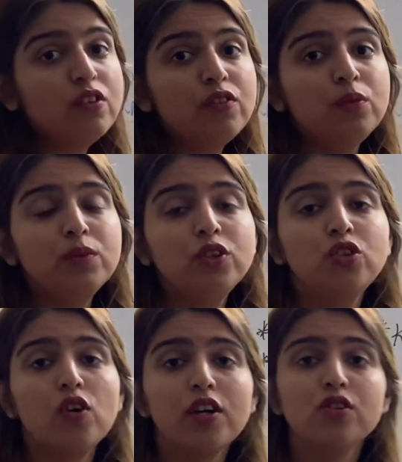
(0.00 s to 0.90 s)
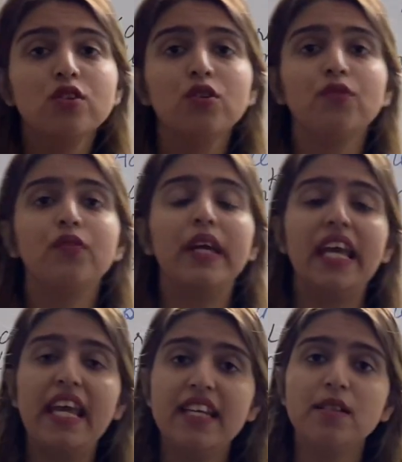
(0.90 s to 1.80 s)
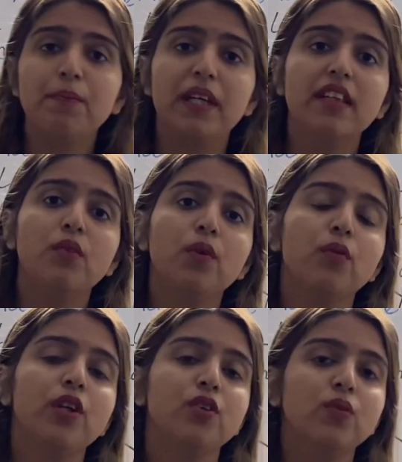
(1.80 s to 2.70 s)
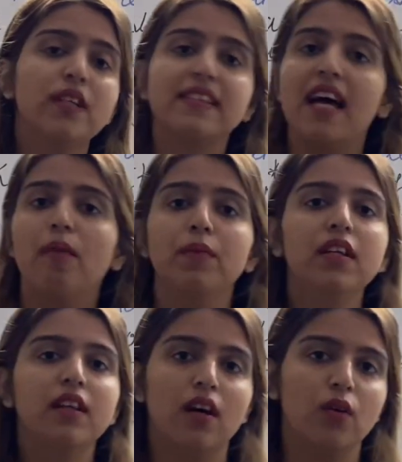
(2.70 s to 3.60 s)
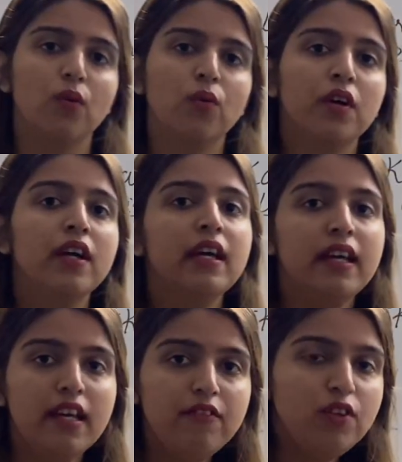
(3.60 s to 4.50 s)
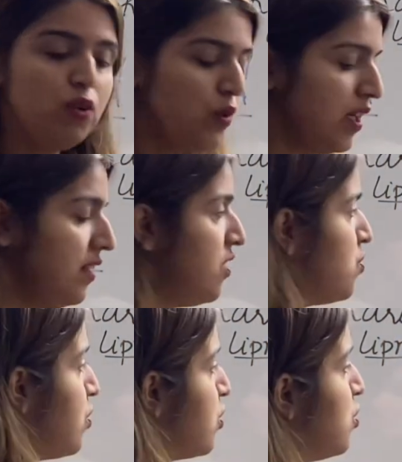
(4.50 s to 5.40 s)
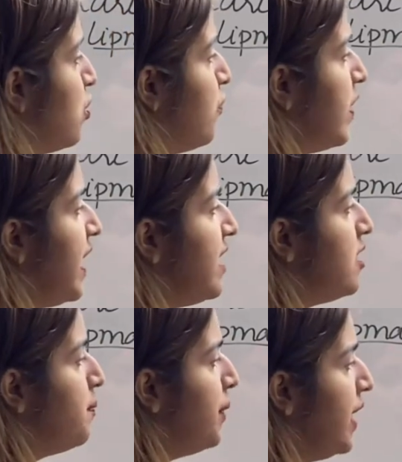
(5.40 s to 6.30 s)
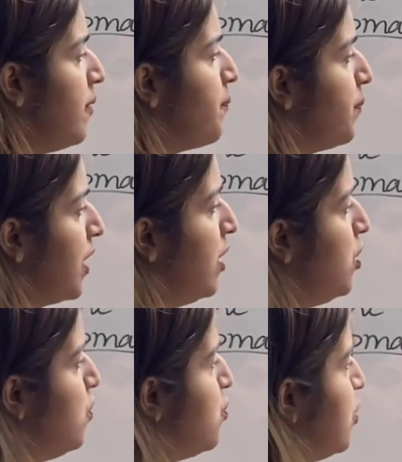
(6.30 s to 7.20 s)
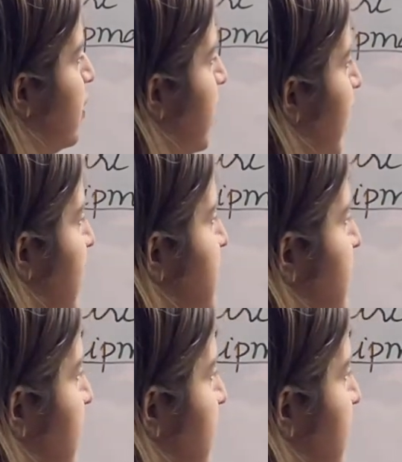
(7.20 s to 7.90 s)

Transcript: from the structure of ATP that we're going to examine now. If you look at the structure of ATP, you'd realize